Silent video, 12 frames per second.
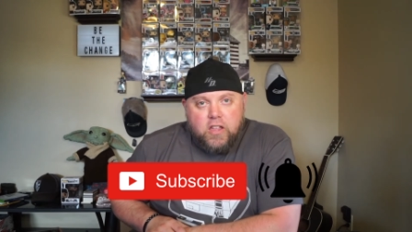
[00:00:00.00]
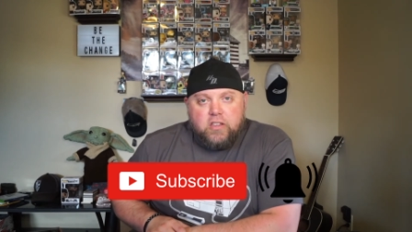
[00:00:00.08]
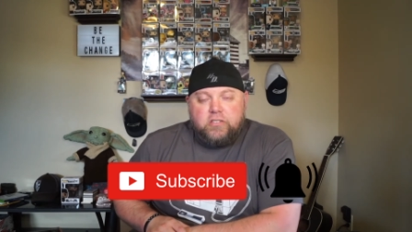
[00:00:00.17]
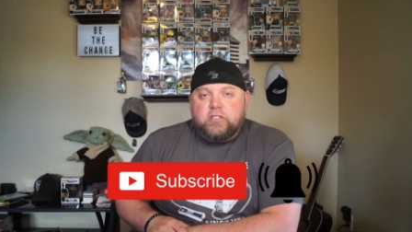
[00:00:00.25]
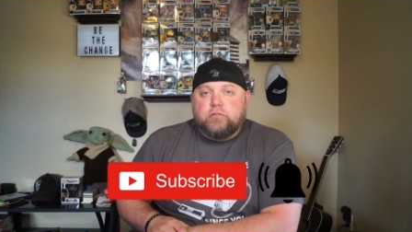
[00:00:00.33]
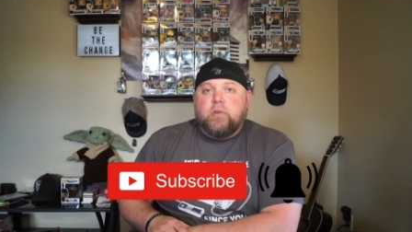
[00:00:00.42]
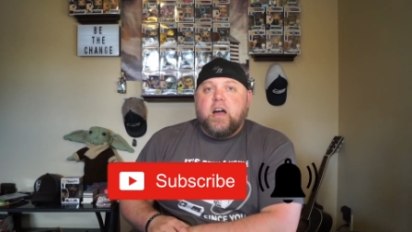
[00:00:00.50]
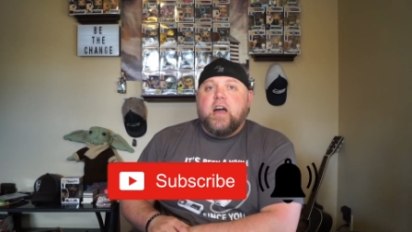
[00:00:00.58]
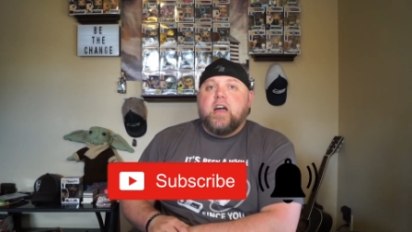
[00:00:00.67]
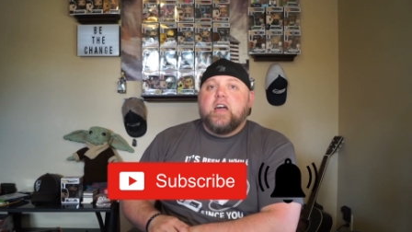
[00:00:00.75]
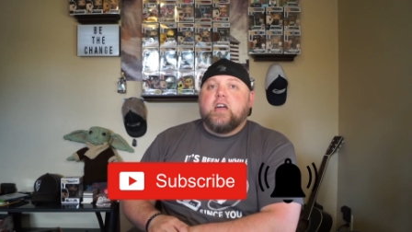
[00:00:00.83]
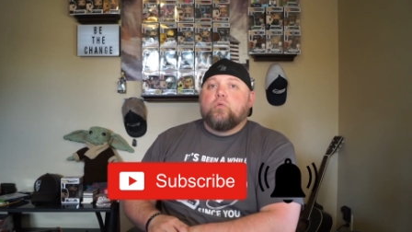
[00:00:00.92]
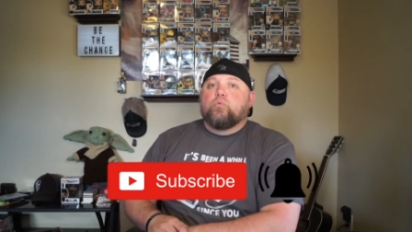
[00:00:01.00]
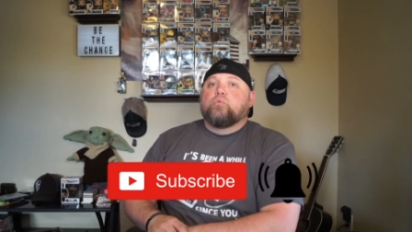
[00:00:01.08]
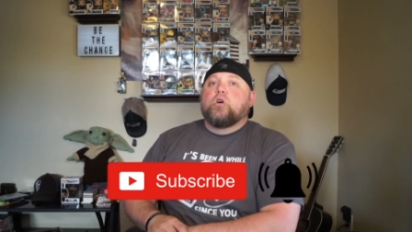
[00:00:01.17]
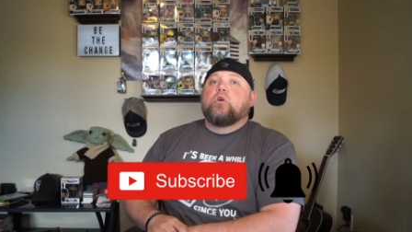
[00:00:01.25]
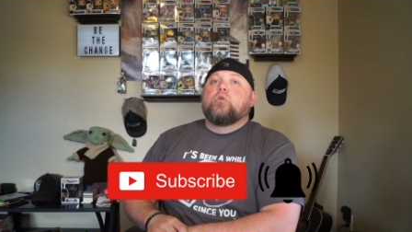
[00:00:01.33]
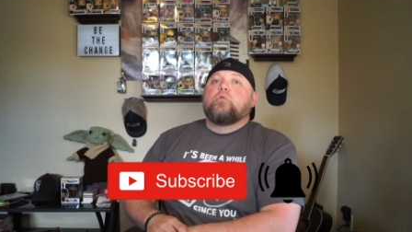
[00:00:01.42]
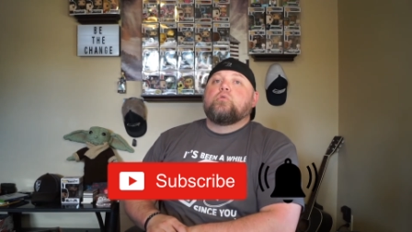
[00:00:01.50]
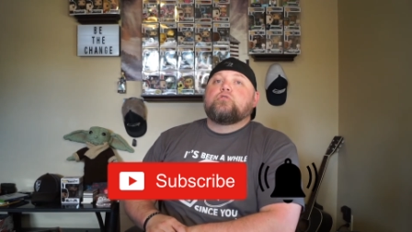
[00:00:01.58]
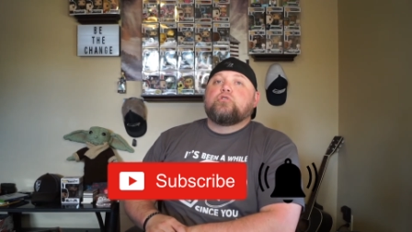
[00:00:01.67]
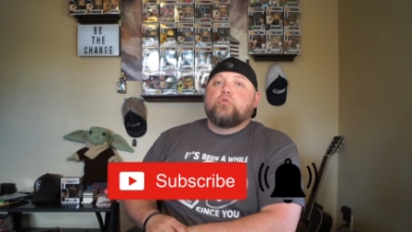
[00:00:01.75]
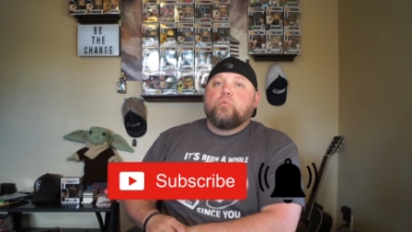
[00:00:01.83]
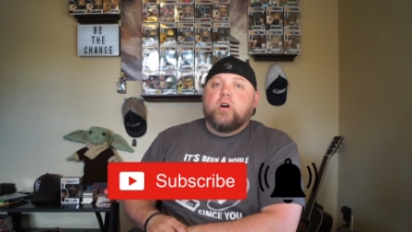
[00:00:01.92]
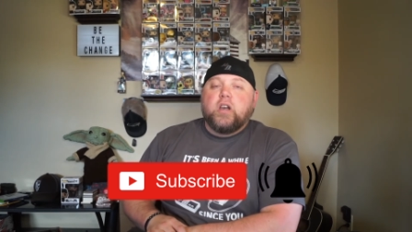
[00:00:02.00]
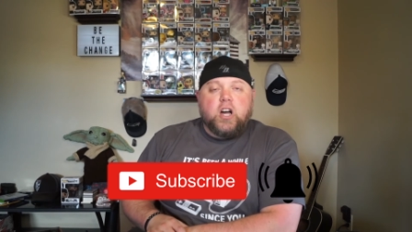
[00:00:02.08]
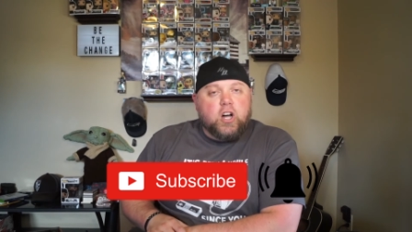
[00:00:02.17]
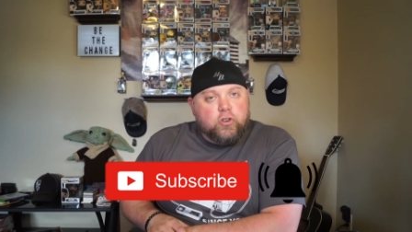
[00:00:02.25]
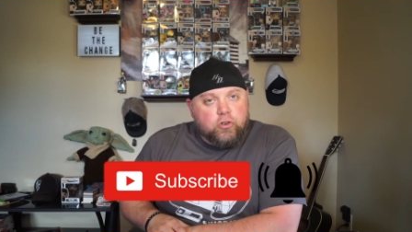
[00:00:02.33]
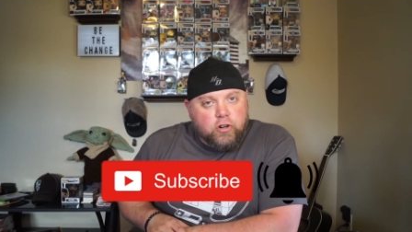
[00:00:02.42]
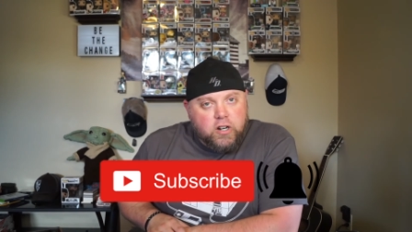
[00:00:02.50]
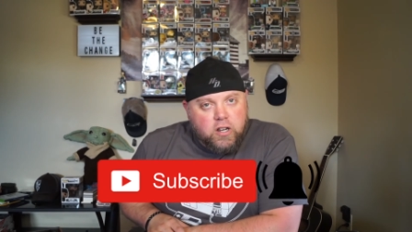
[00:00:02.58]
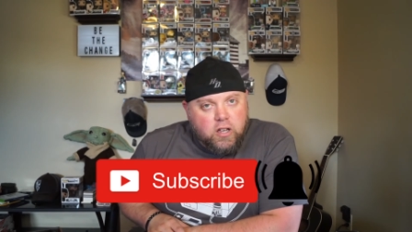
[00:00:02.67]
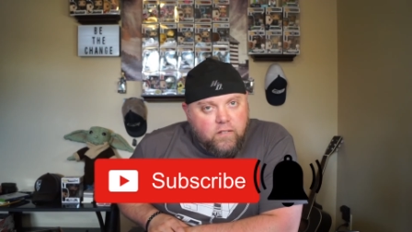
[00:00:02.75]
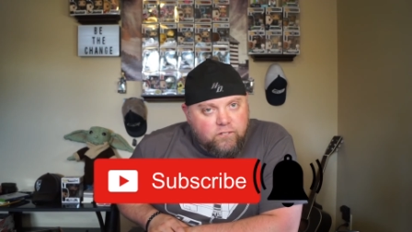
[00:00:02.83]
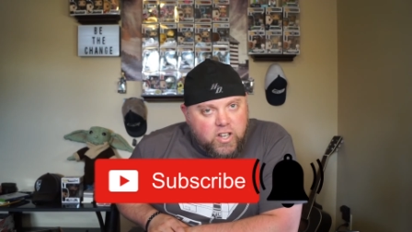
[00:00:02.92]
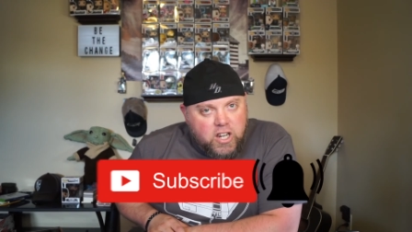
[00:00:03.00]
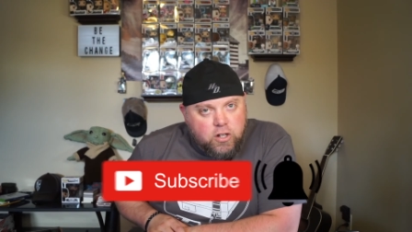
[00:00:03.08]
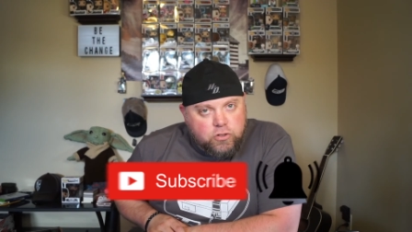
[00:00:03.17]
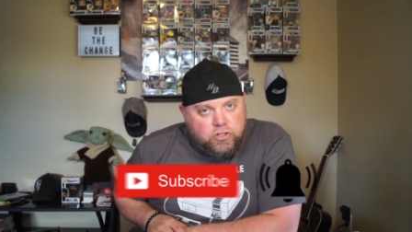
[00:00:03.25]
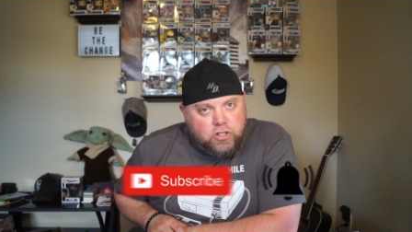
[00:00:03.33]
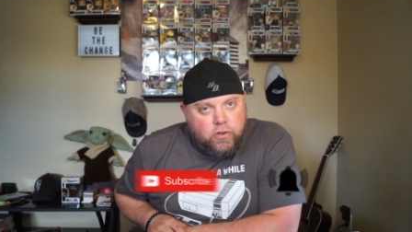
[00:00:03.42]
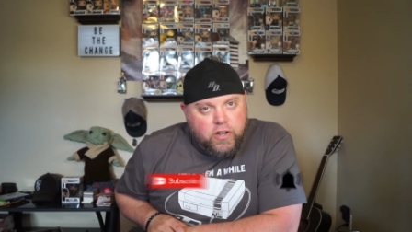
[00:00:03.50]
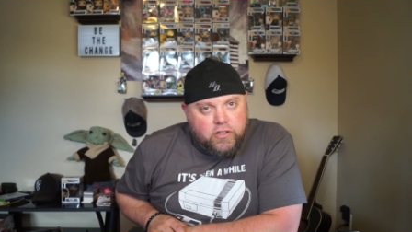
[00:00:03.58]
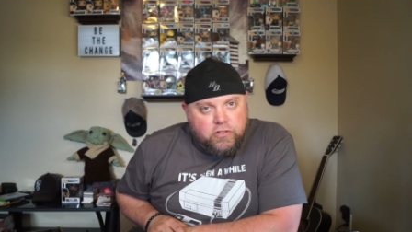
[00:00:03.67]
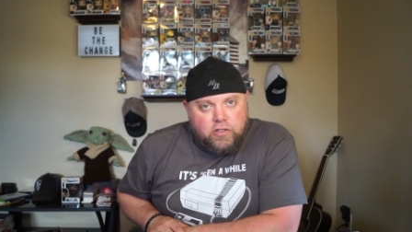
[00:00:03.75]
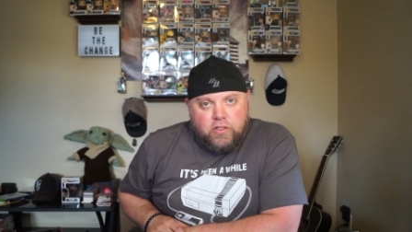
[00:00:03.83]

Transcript: This is my Road to one hundred video series.